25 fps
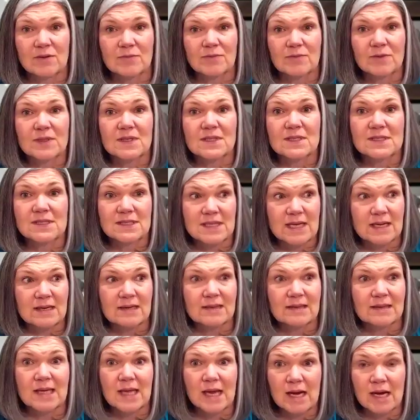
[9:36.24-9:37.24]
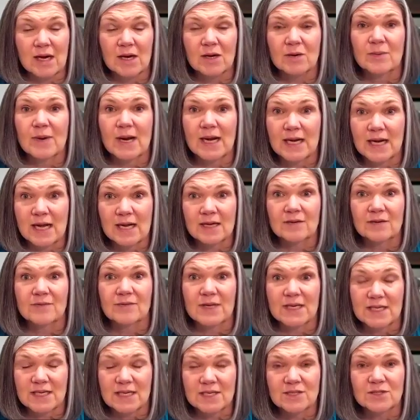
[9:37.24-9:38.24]
careful and suck the air right out
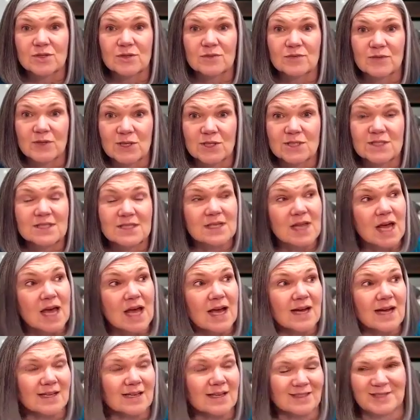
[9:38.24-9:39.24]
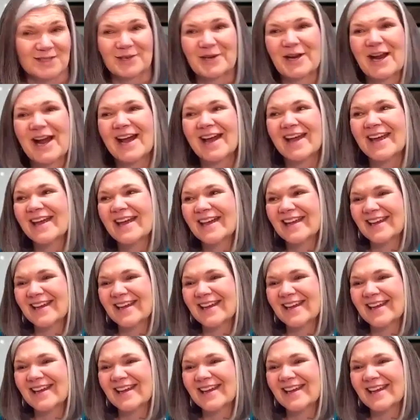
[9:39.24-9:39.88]
of an introvert's lungs, right?